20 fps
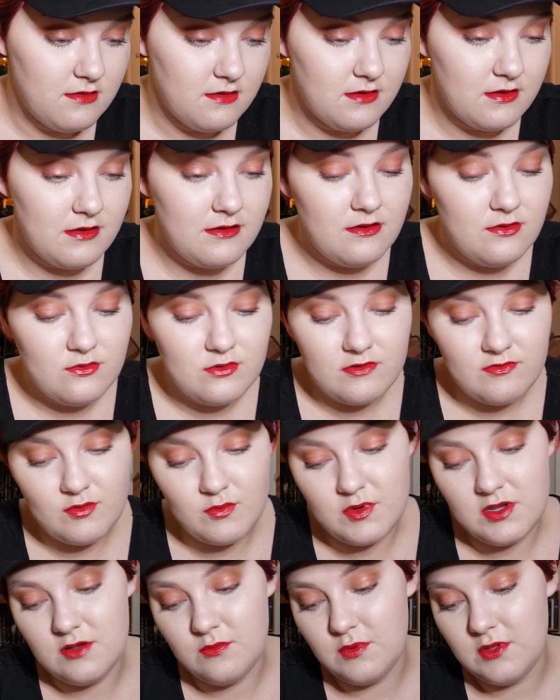I don't ever
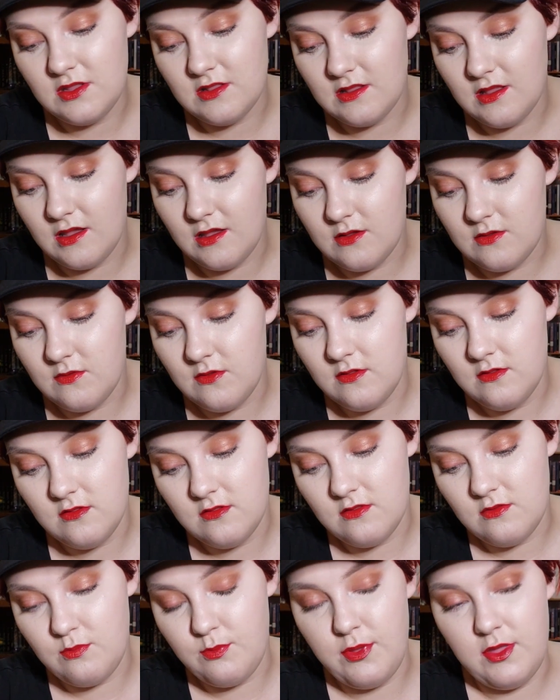mean to be like
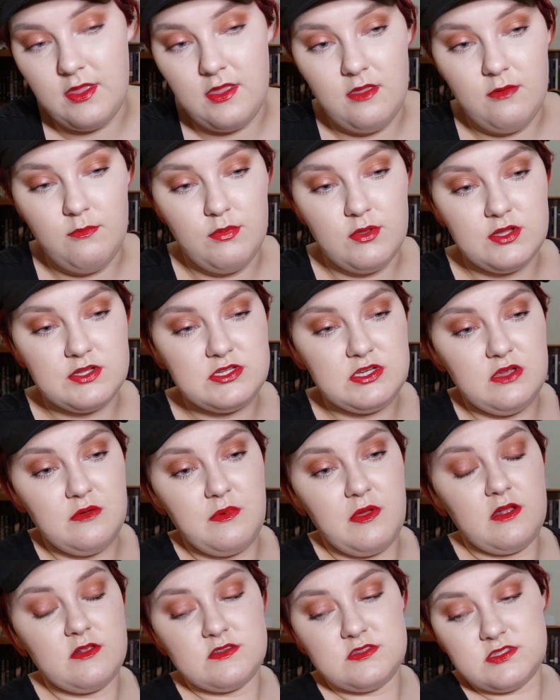picky bitchy
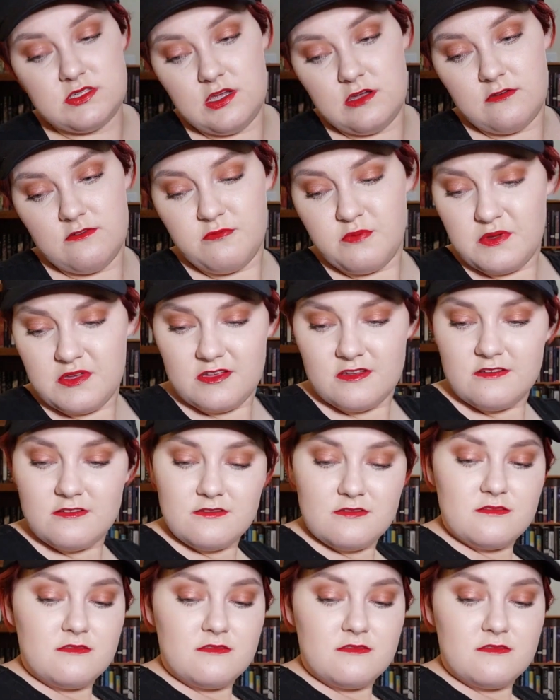about stuff, but